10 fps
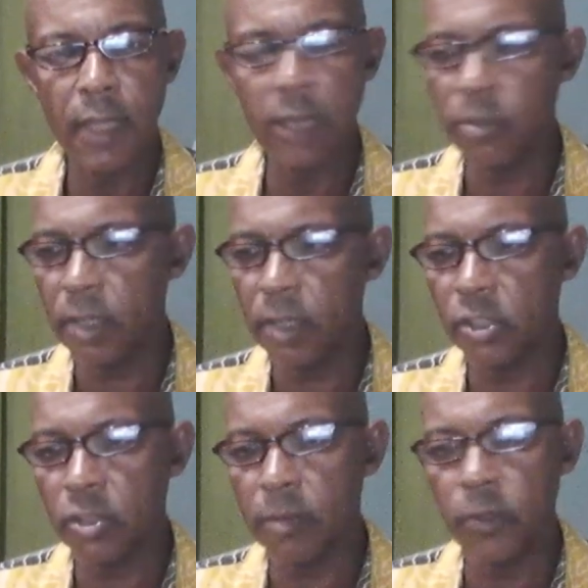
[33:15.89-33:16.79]
And
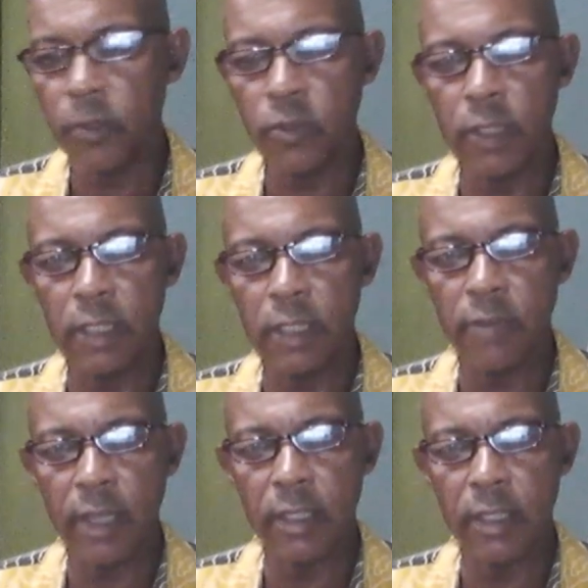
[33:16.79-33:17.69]
nobody's come with creative
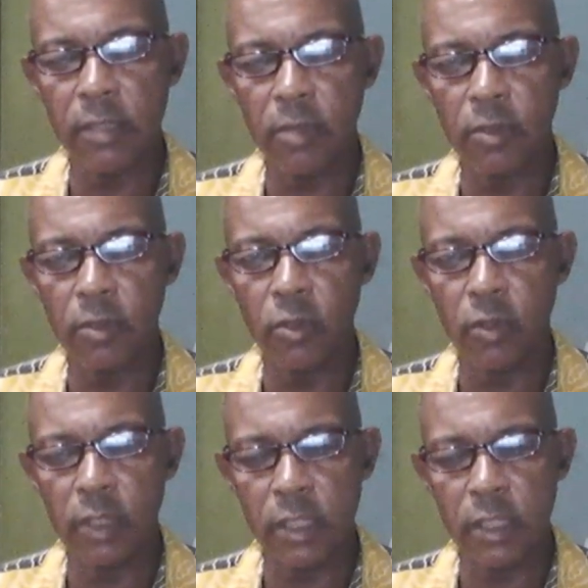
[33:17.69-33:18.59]
ideas about
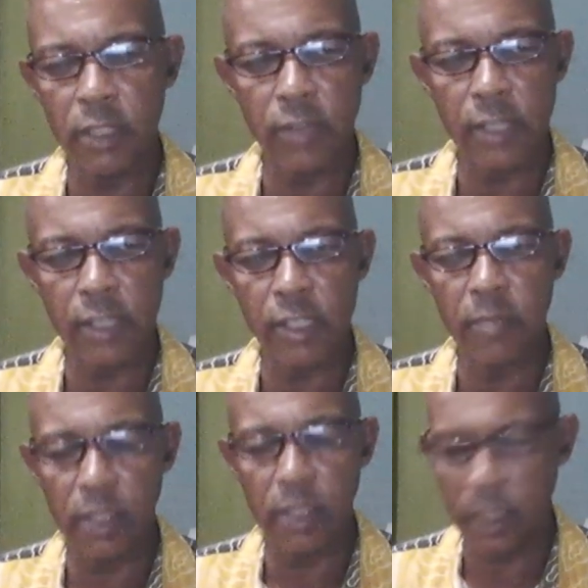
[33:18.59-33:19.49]
look, this is a tragedy,
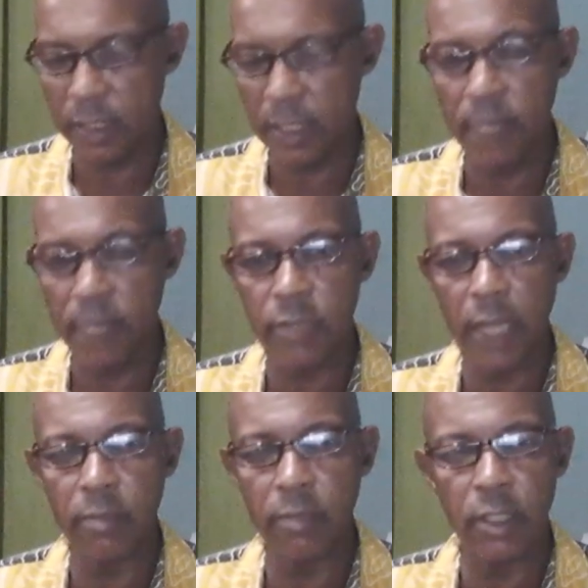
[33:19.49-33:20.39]
but at the same
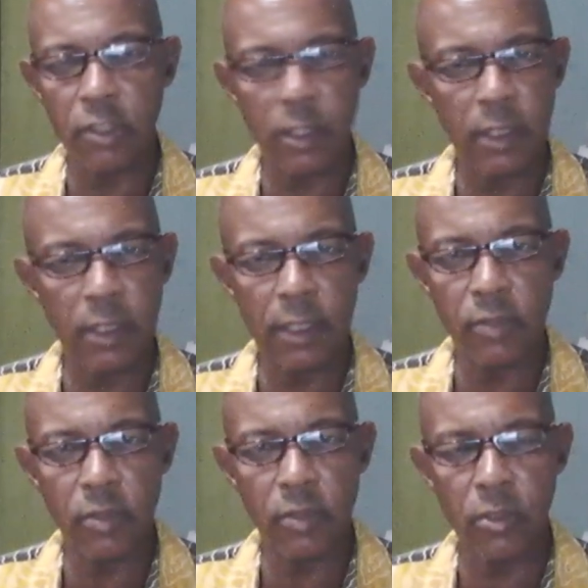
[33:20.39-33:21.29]
time there are certain
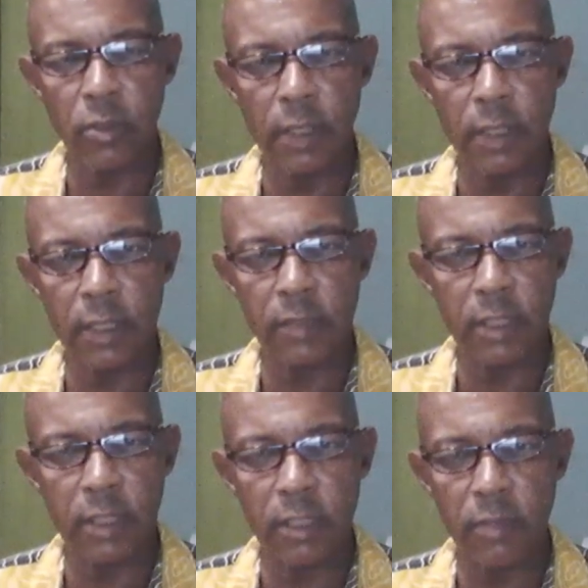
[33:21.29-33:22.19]
things we could do with this
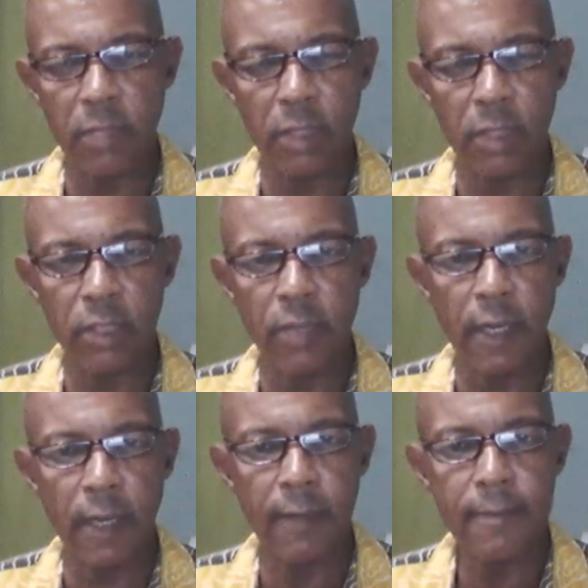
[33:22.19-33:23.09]
with this with the
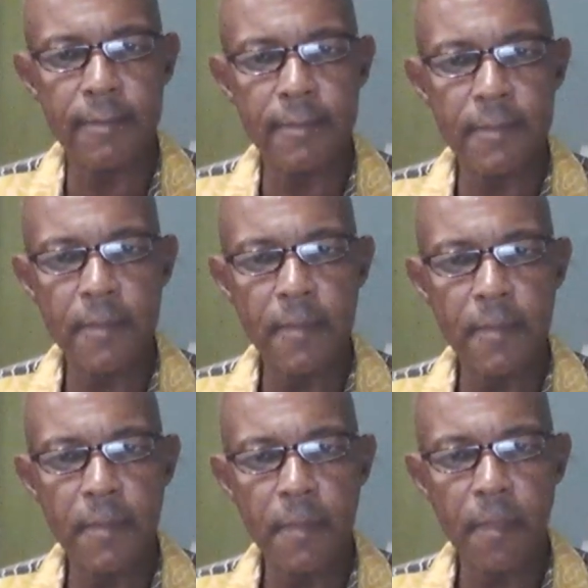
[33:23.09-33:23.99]
material.
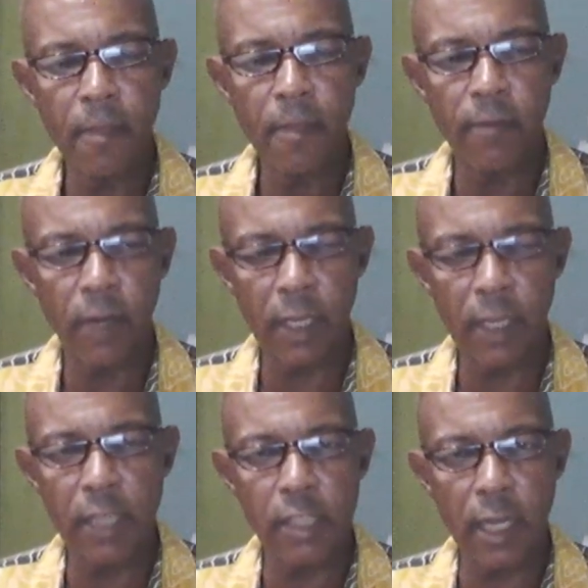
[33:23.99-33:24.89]

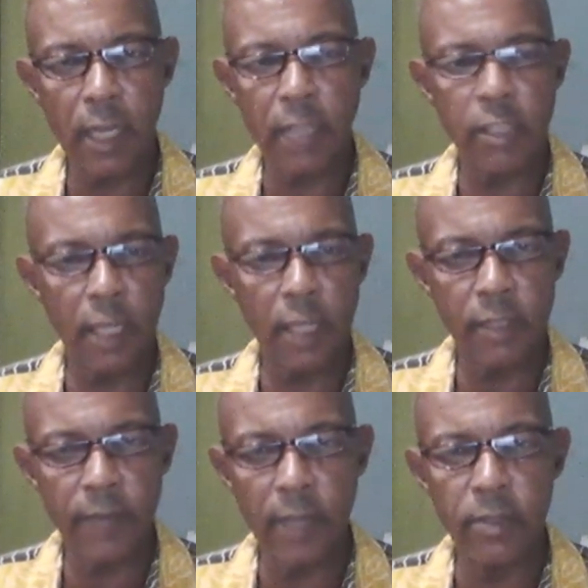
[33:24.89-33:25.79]
Volcanic ash has
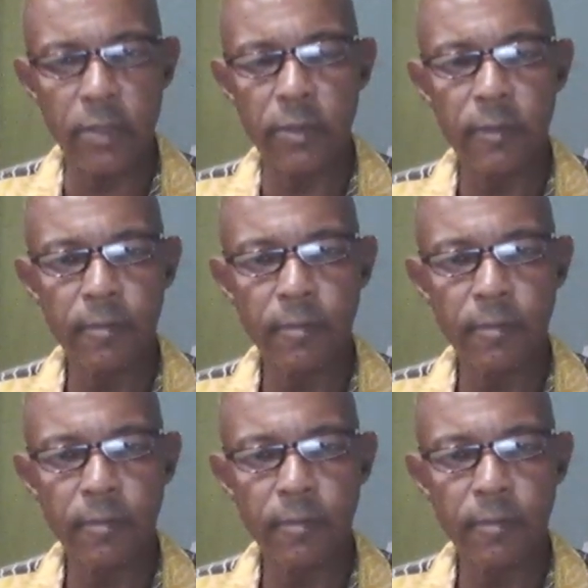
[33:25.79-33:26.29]
value.